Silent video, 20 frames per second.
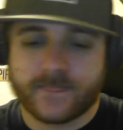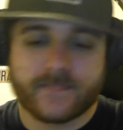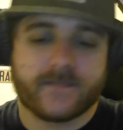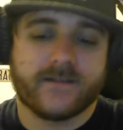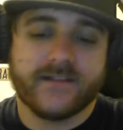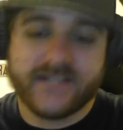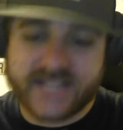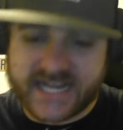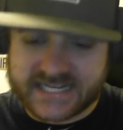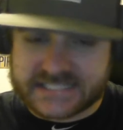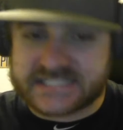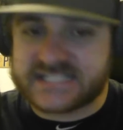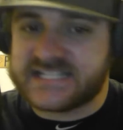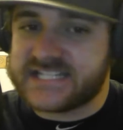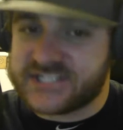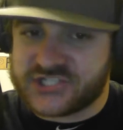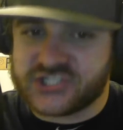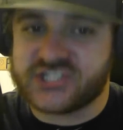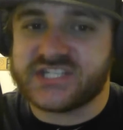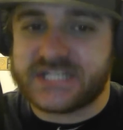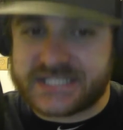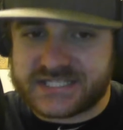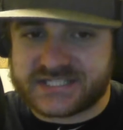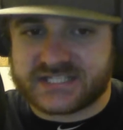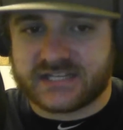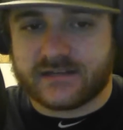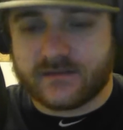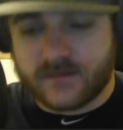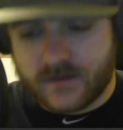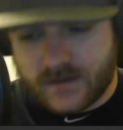yes, this
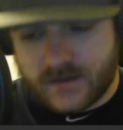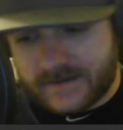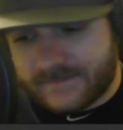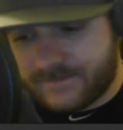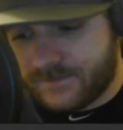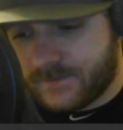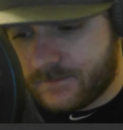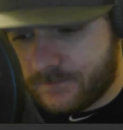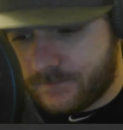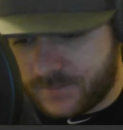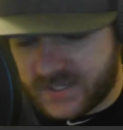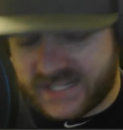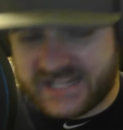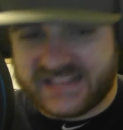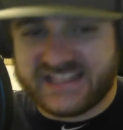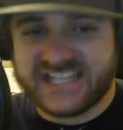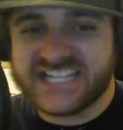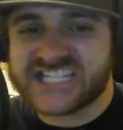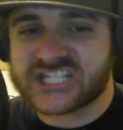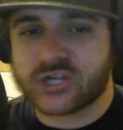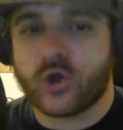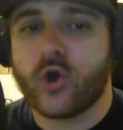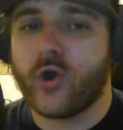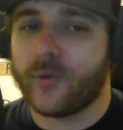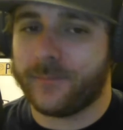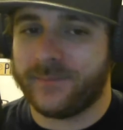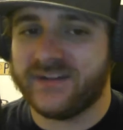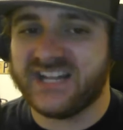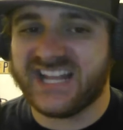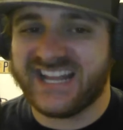season, but this
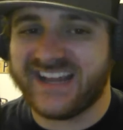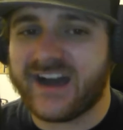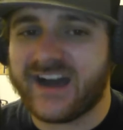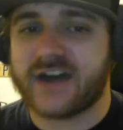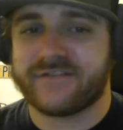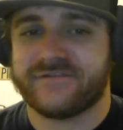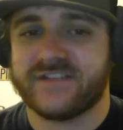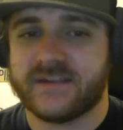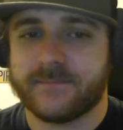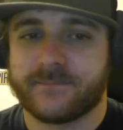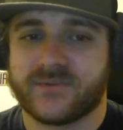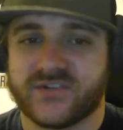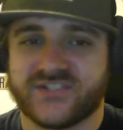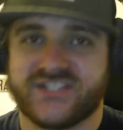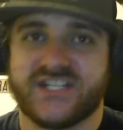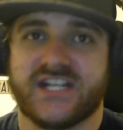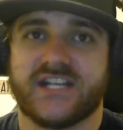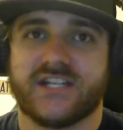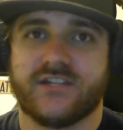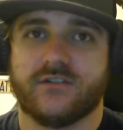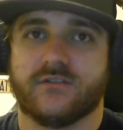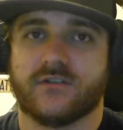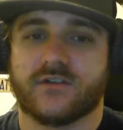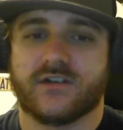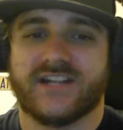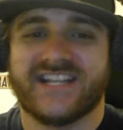whole playoff in particular